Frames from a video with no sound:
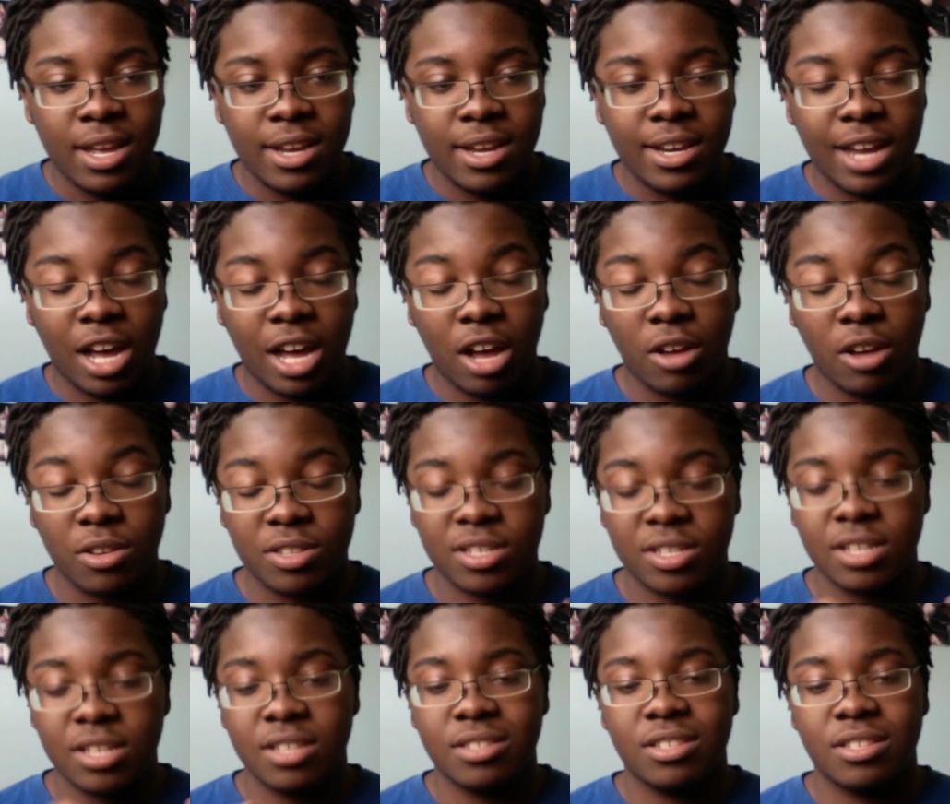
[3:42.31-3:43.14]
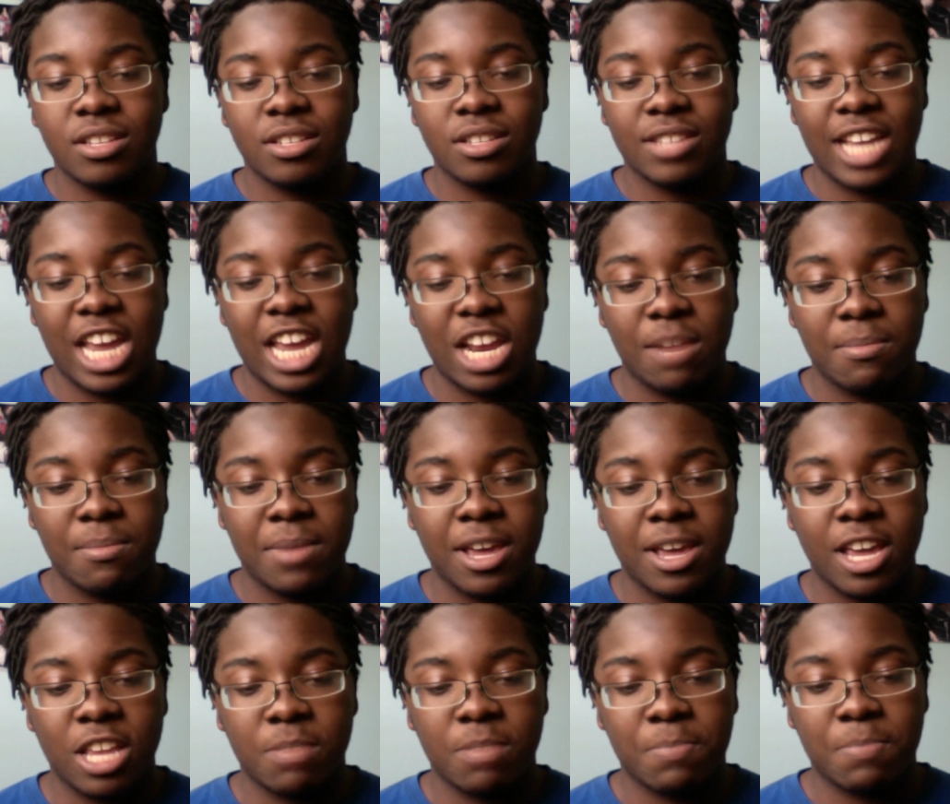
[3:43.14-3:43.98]
Now, since this anime
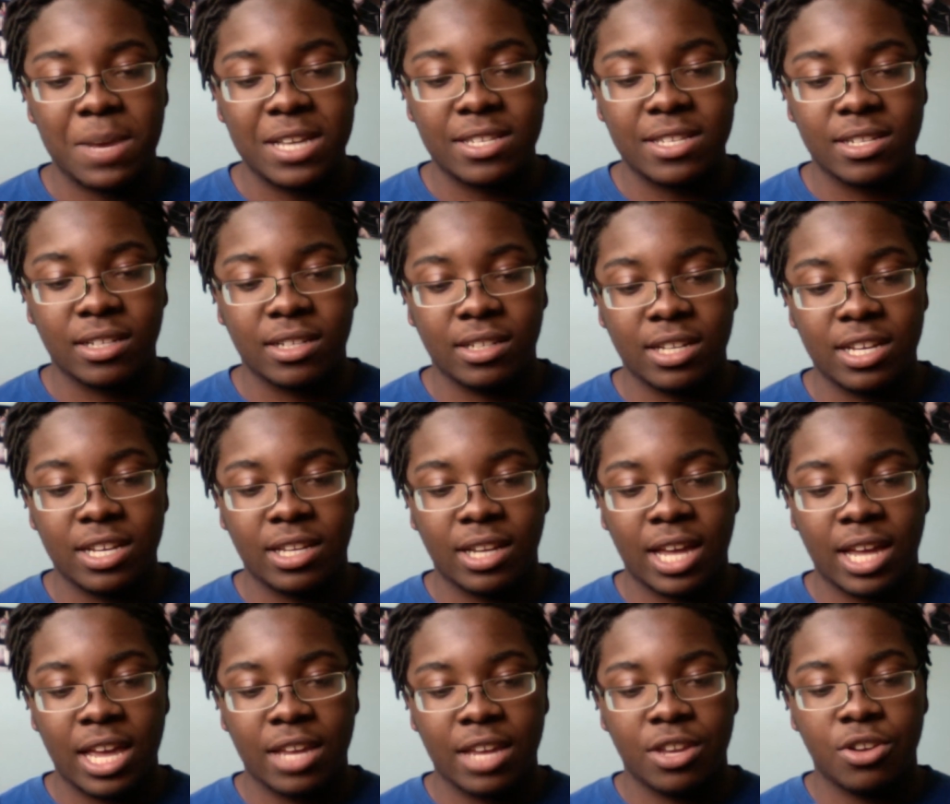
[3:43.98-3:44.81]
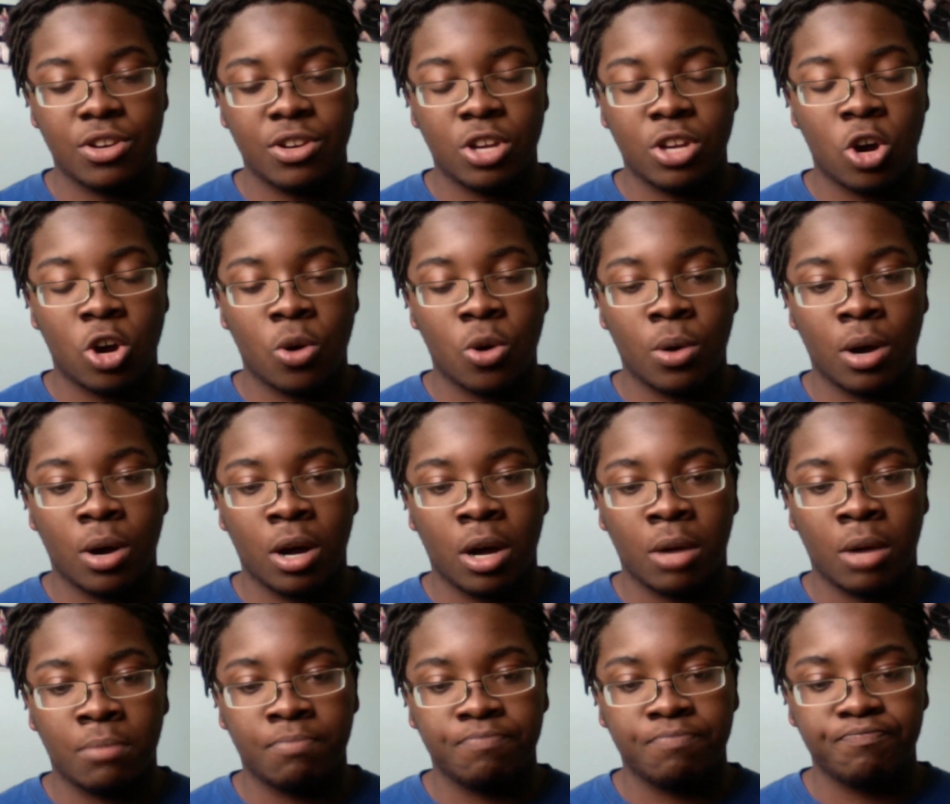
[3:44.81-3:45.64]
is basically like,
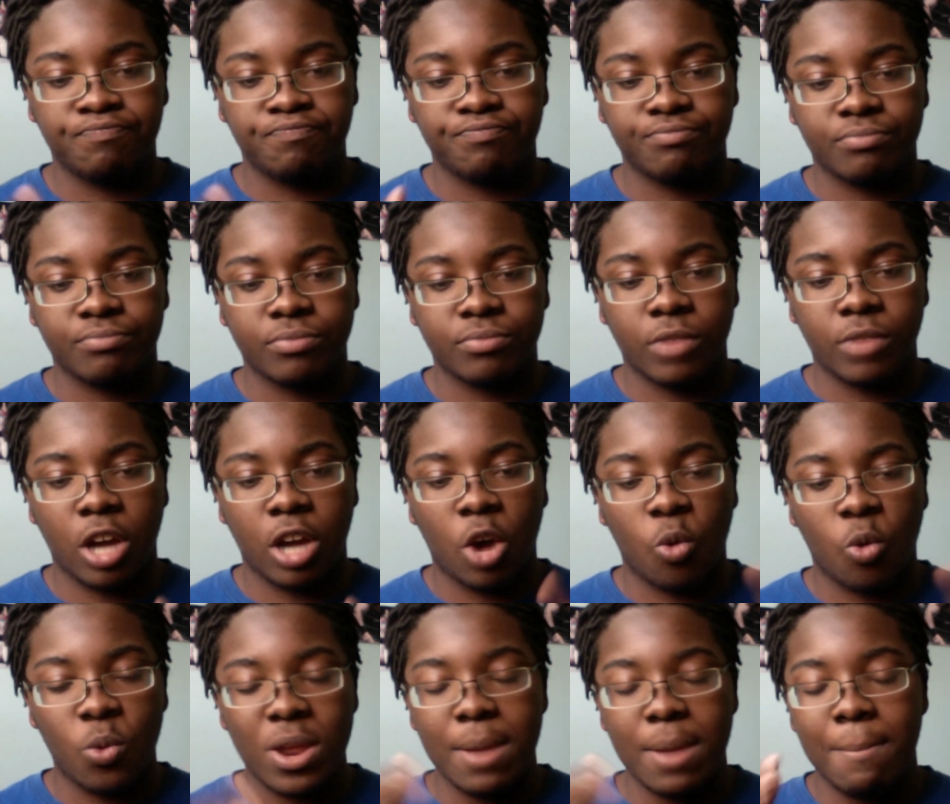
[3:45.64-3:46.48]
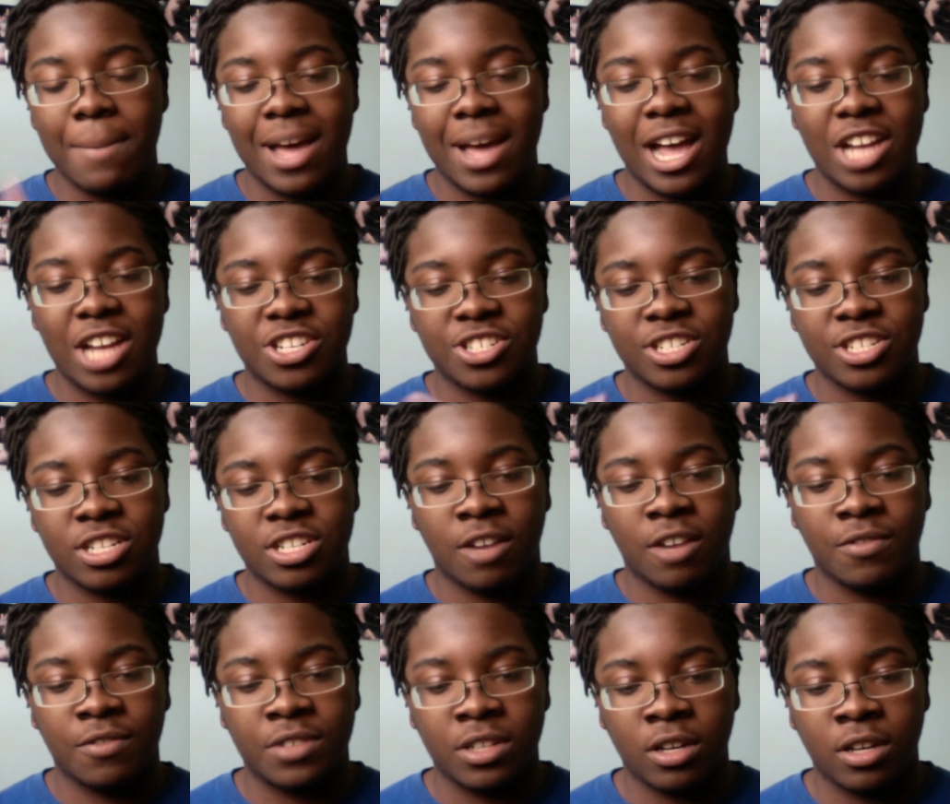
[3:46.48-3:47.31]
a reimagining
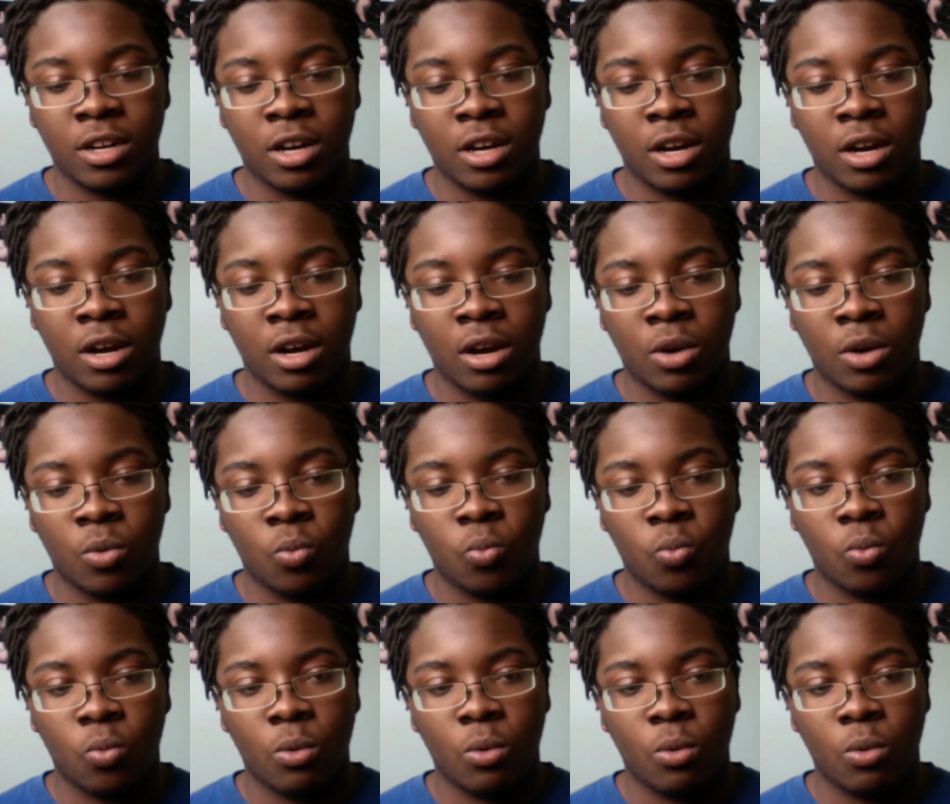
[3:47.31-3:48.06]
of the